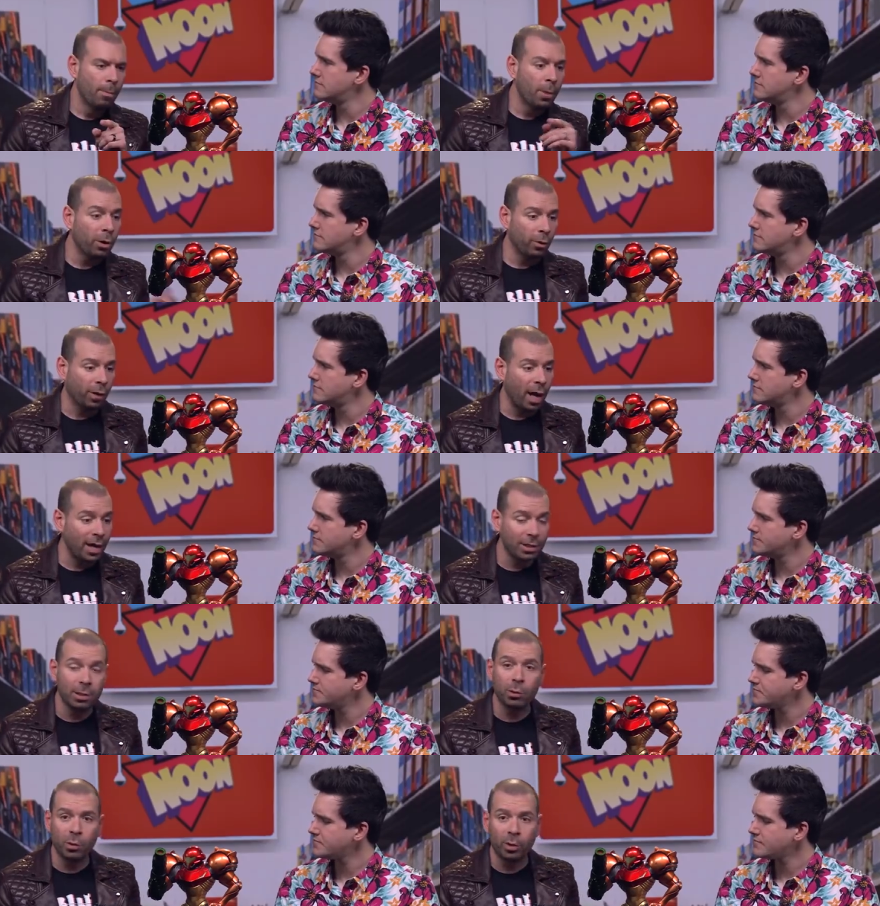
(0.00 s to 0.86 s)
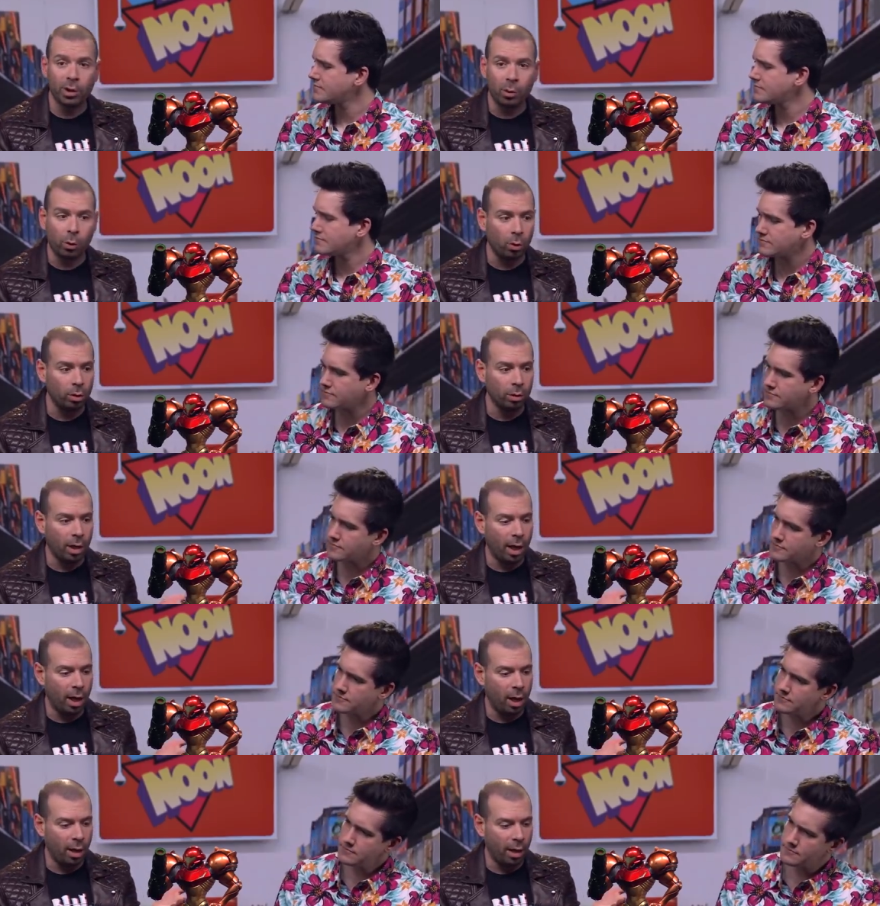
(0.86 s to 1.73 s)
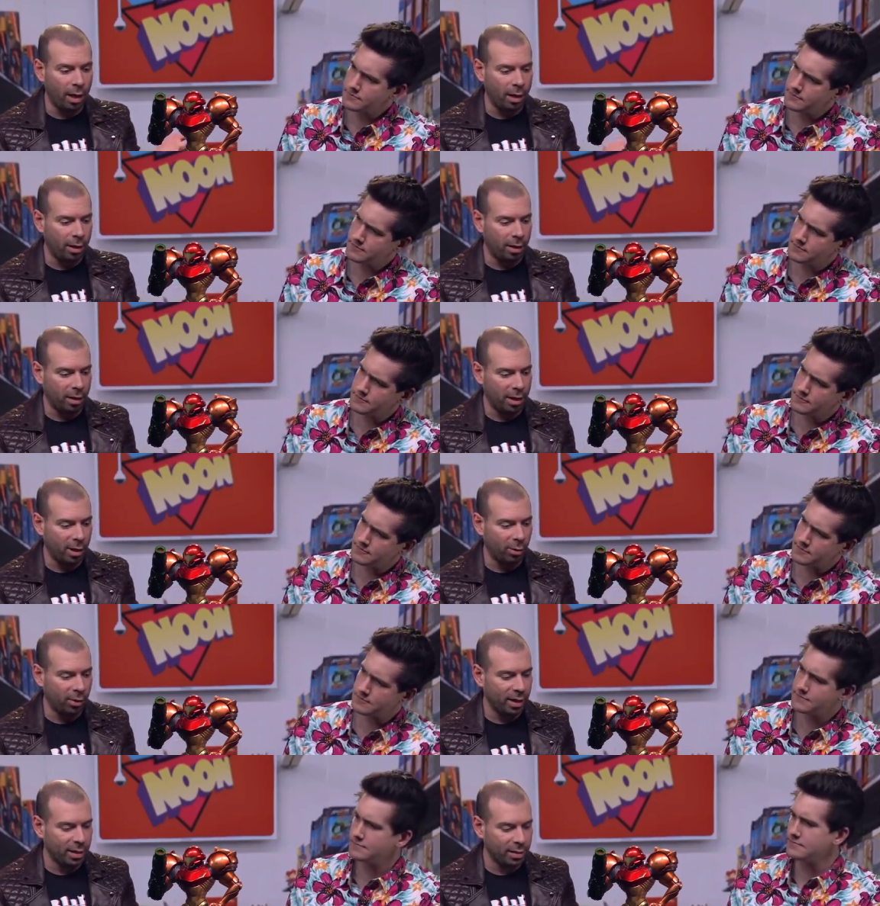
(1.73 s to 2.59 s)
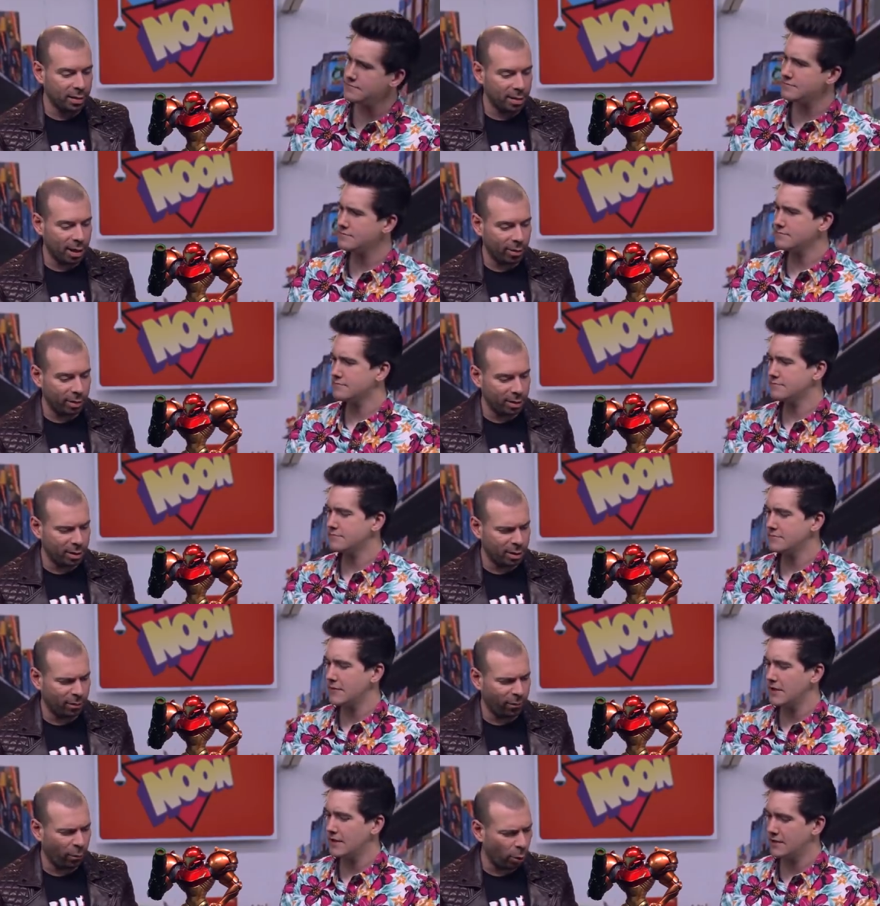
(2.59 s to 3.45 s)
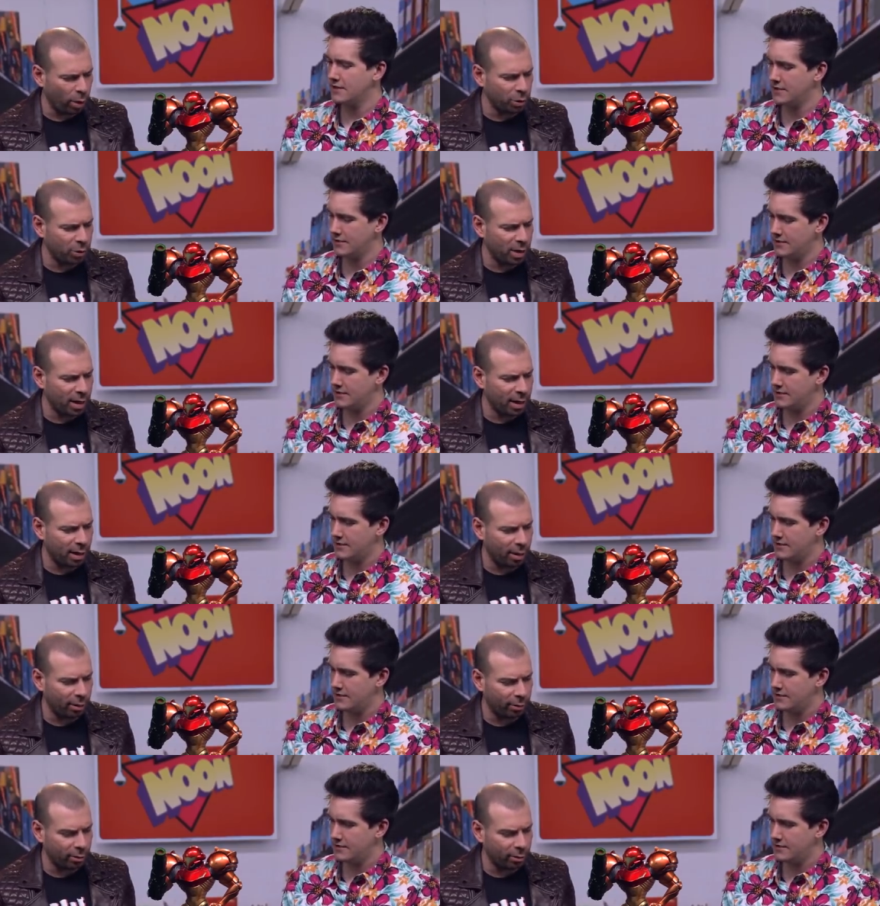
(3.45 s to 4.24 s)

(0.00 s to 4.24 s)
Speaker 1: But her costume's really cool, and here it is. Now this is $480. It